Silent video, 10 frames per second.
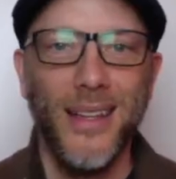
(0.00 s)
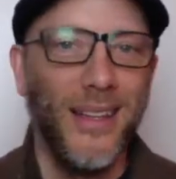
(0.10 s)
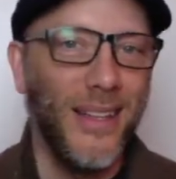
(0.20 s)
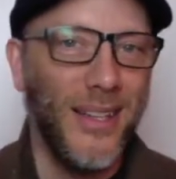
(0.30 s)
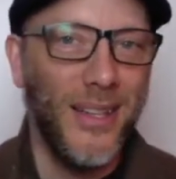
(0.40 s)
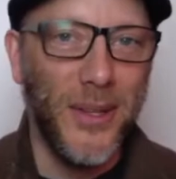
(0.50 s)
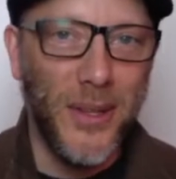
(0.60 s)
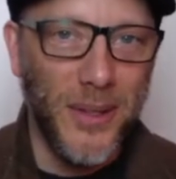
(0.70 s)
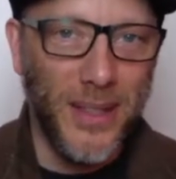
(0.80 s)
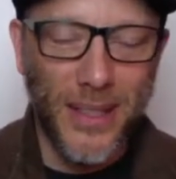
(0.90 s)

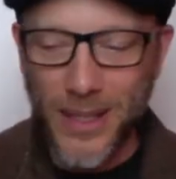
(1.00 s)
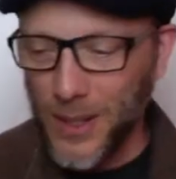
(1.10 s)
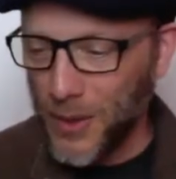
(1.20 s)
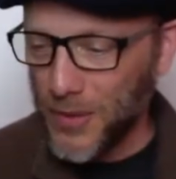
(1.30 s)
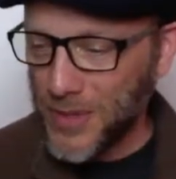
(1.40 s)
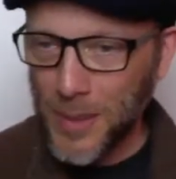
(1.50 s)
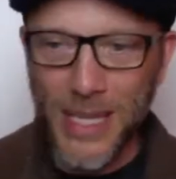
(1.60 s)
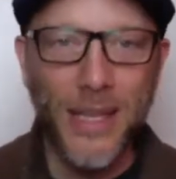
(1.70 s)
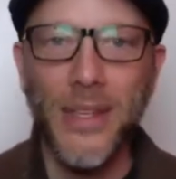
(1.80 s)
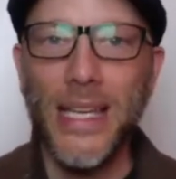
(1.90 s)
if
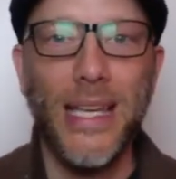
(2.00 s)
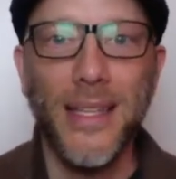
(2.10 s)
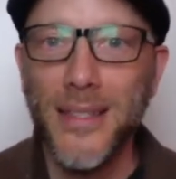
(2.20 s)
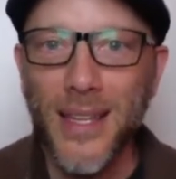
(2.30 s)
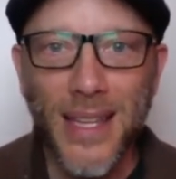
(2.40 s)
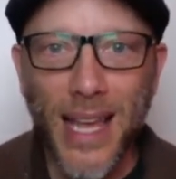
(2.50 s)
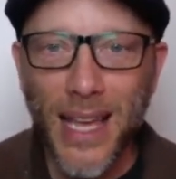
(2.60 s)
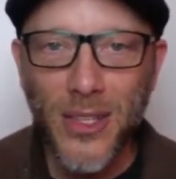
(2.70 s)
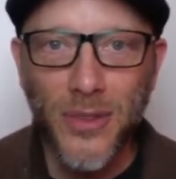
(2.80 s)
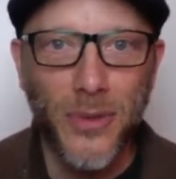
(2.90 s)
somebody even gets to the
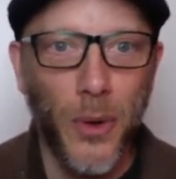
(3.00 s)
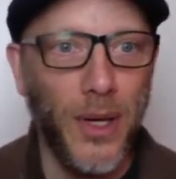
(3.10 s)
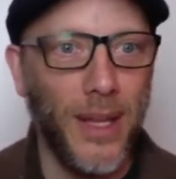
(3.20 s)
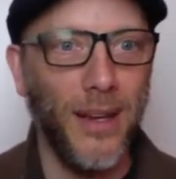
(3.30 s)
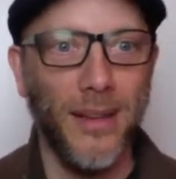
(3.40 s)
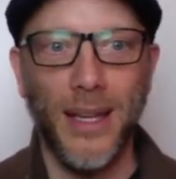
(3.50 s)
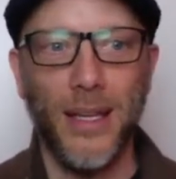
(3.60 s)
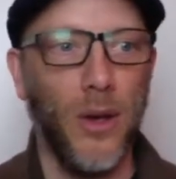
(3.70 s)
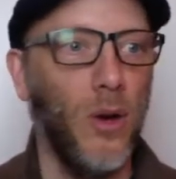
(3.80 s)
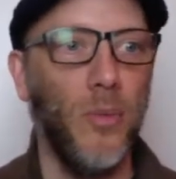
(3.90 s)
age of 40, they're
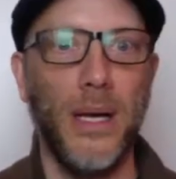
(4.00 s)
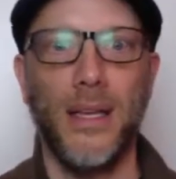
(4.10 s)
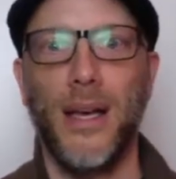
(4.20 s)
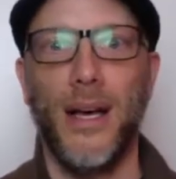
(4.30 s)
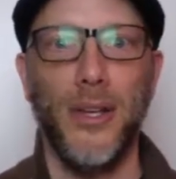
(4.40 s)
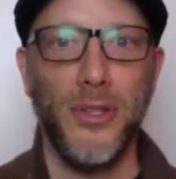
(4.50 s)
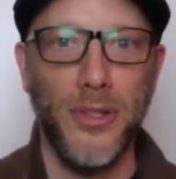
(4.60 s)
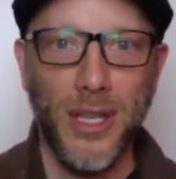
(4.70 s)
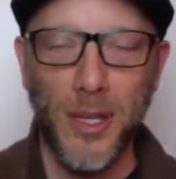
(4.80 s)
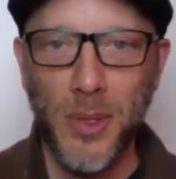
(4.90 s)
like, oh my gosh, is
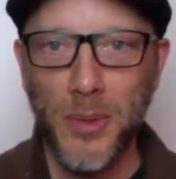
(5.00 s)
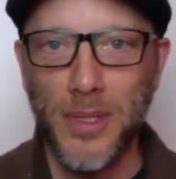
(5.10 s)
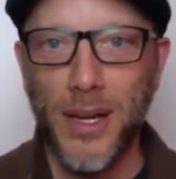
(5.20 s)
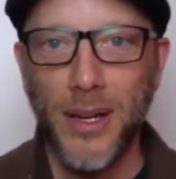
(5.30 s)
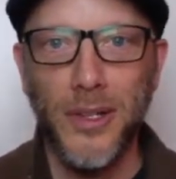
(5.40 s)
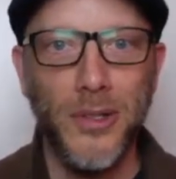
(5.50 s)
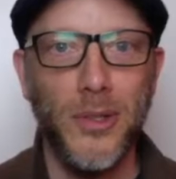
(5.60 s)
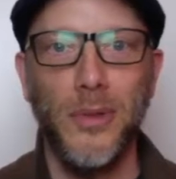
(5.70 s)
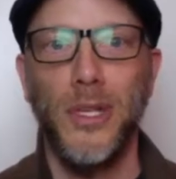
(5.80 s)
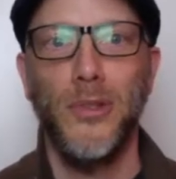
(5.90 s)
he going to be retiring
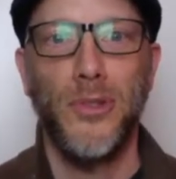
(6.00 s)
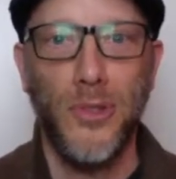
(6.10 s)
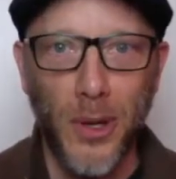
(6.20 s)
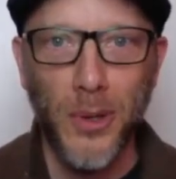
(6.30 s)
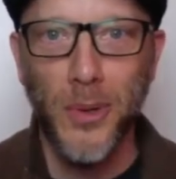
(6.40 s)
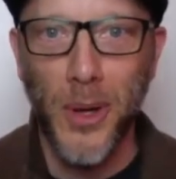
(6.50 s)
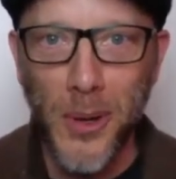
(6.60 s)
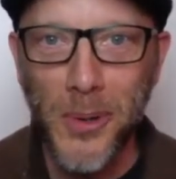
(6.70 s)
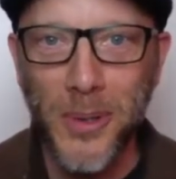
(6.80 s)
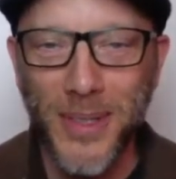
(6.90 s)
soon? He's so
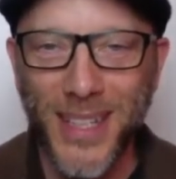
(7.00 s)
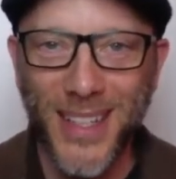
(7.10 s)
old.